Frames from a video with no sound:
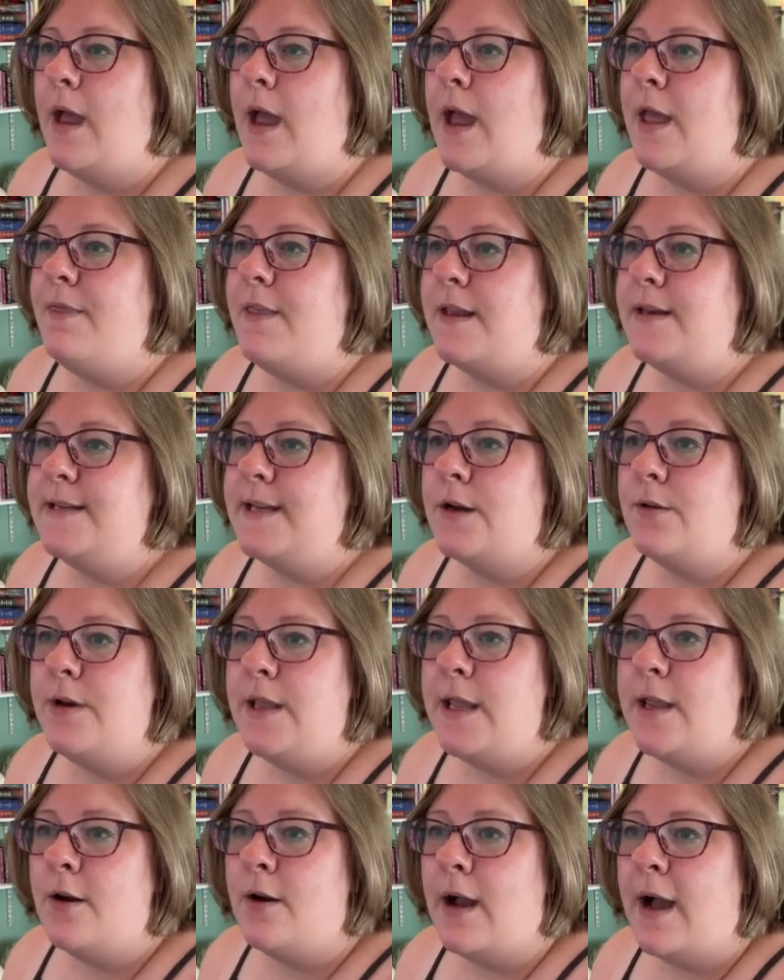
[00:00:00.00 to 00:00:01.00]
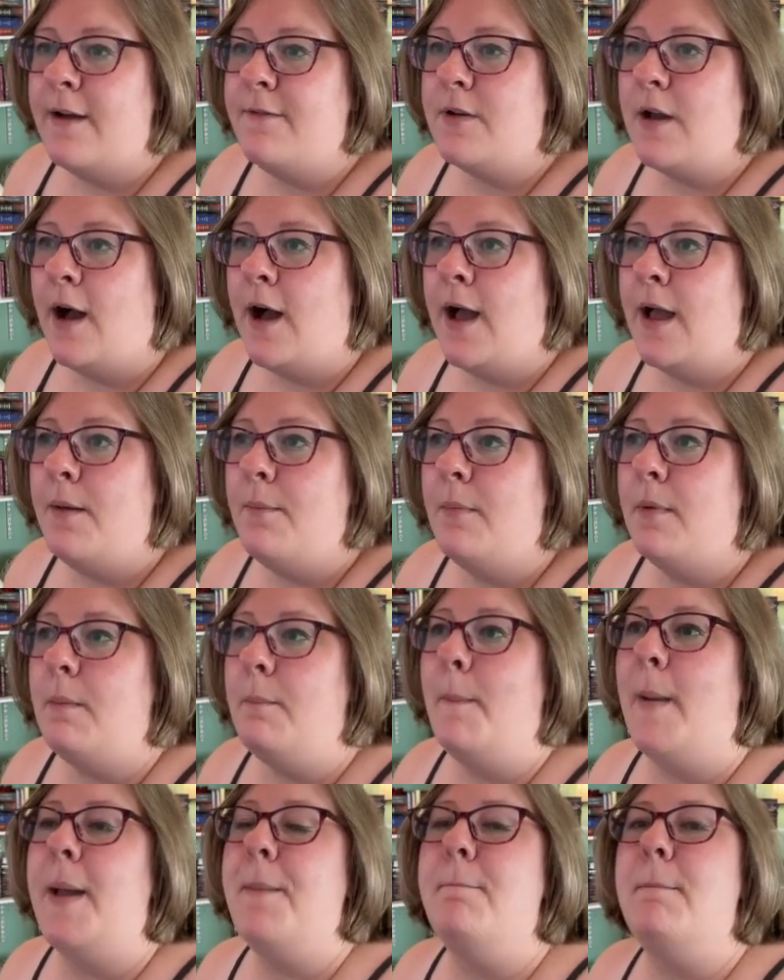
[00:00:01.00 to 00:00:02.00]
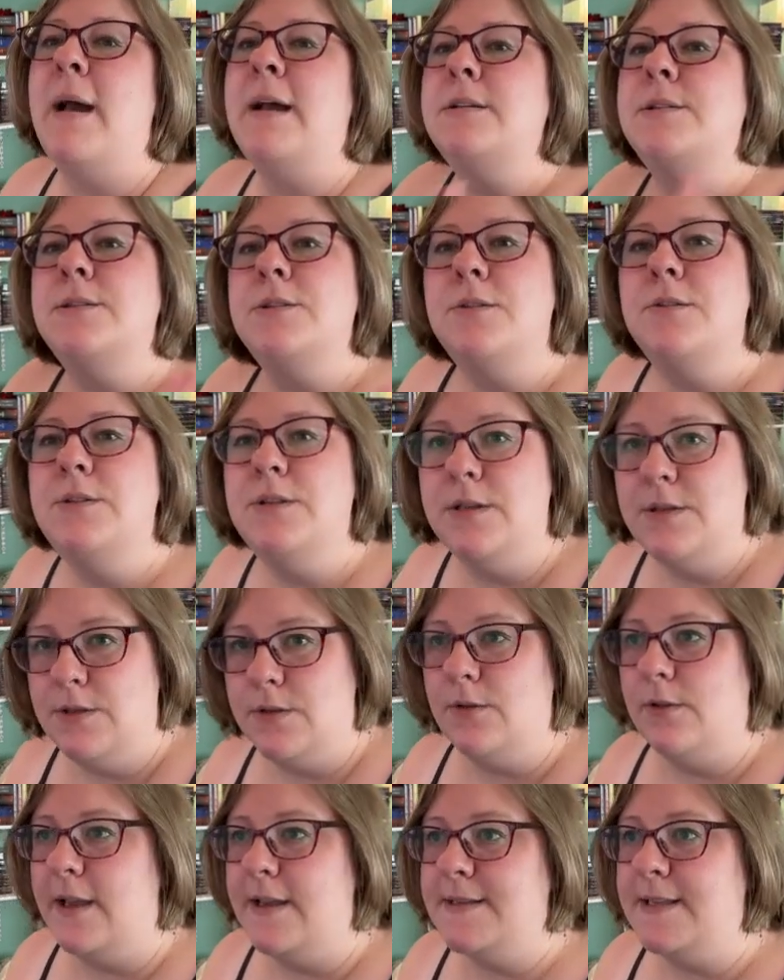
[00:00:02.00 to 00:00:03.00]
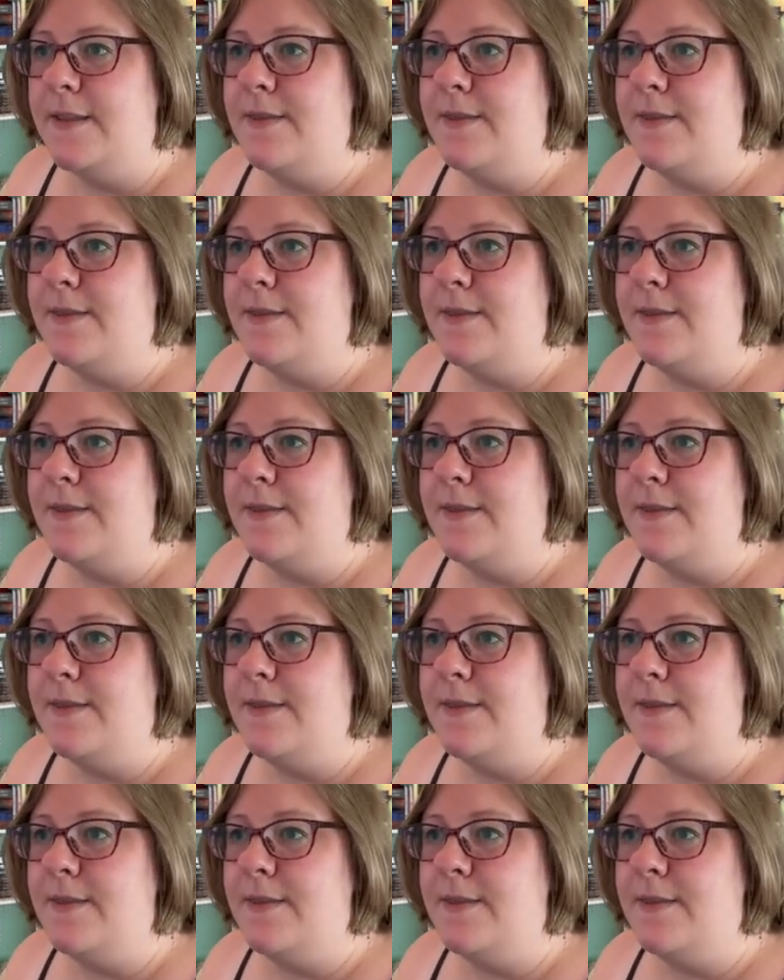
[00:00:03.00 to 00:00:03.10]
And then down here, I've got my master to-do list.